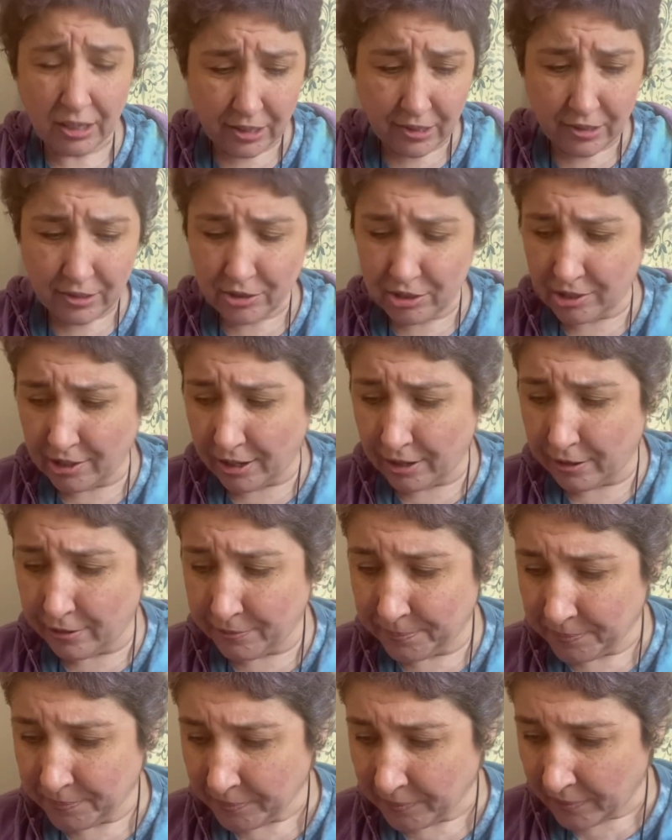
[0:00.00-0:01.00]

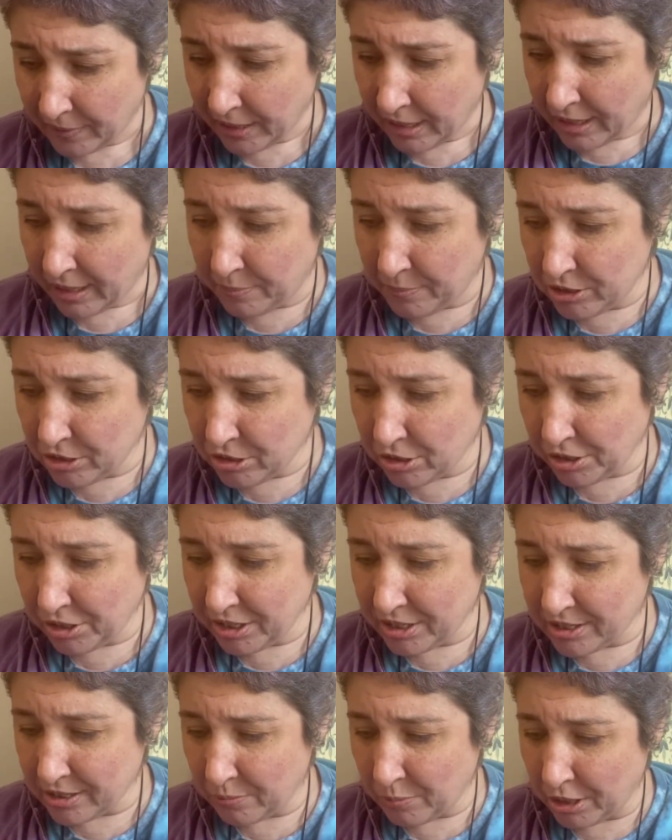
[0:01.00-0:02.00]
So let me show you
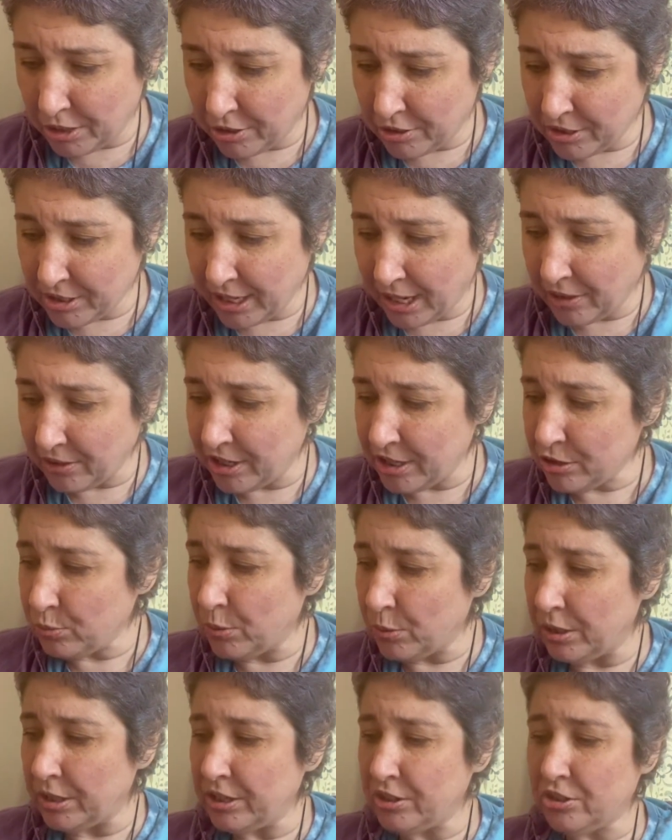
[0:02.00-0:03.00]
some others. Now this
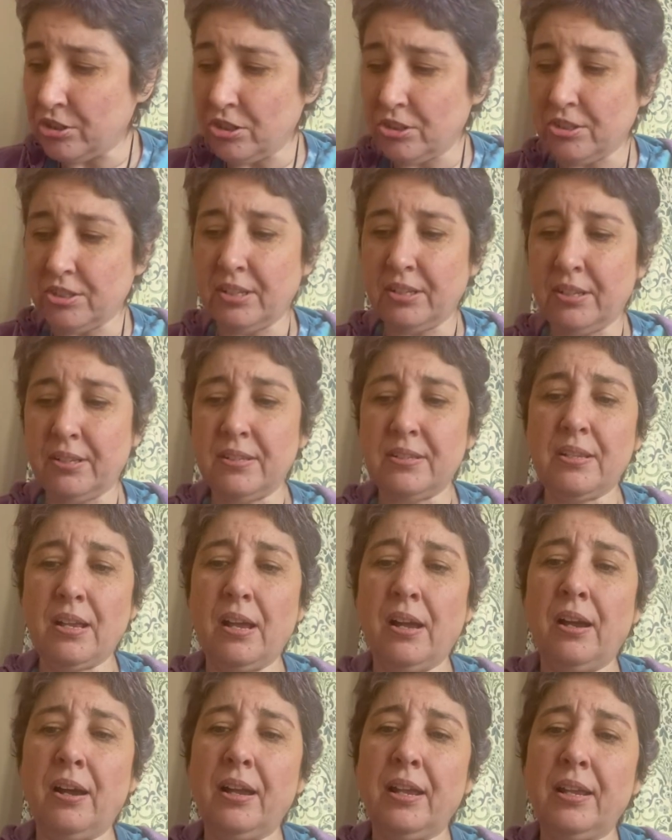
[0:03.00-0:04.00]
one is just a
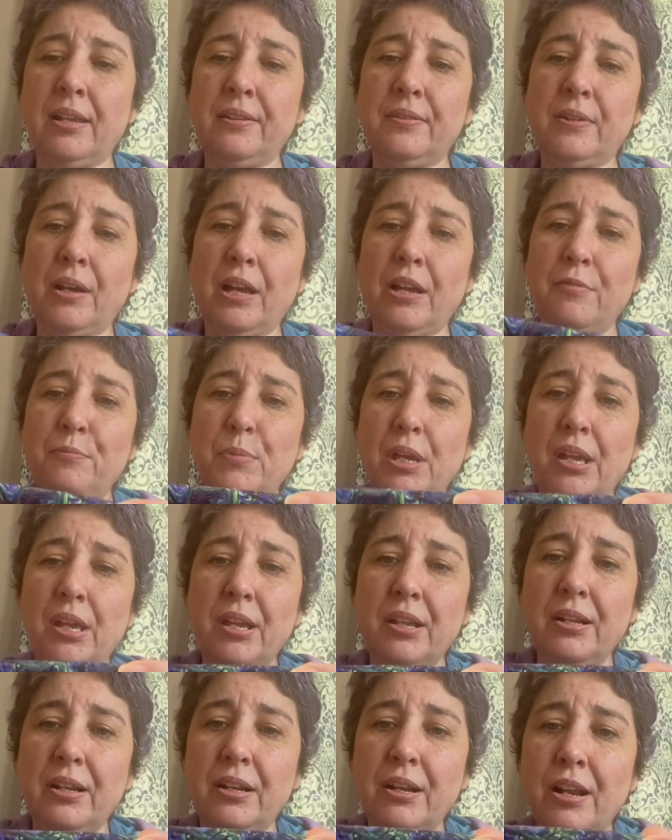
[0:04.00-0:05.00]
design I
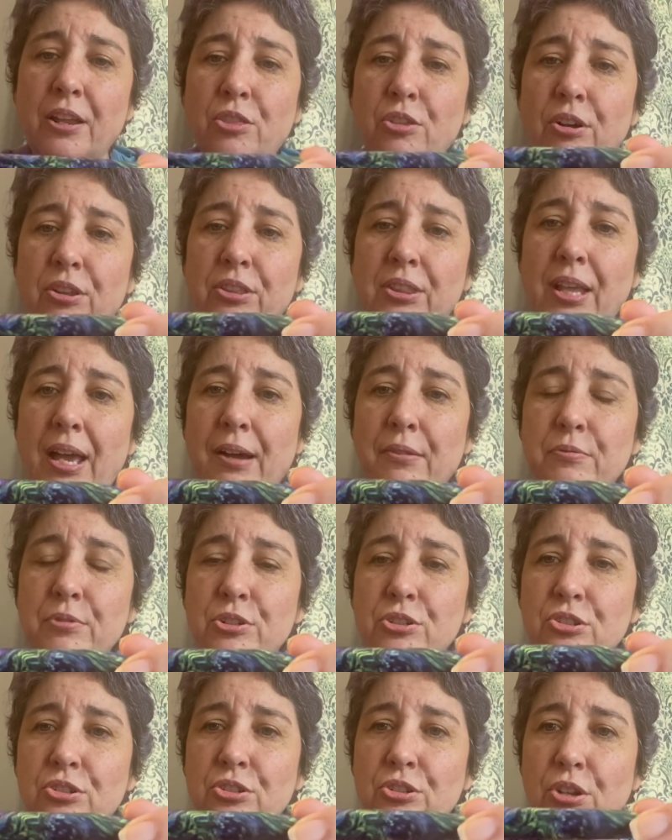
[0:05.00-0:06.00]
made, and I thought that was
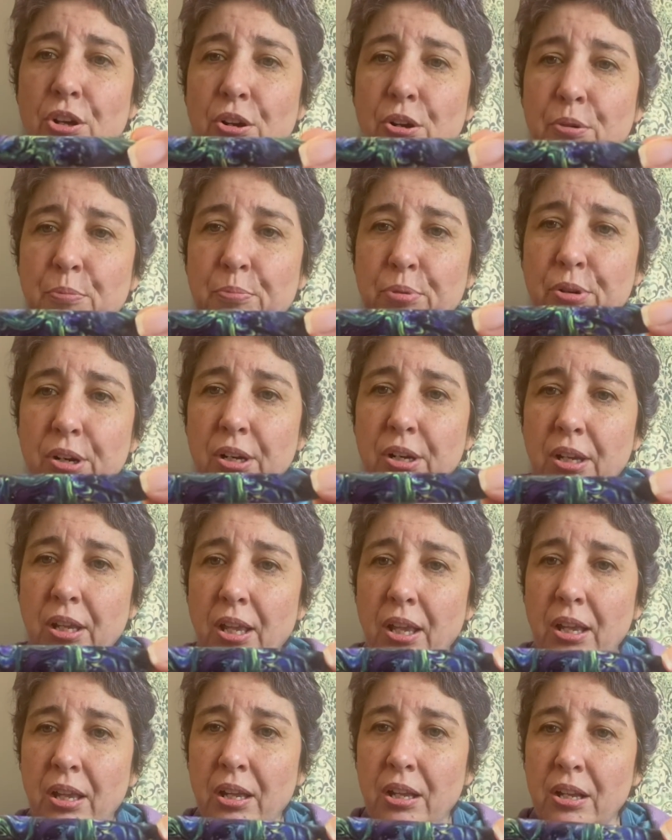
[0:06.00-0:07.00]
so pretty.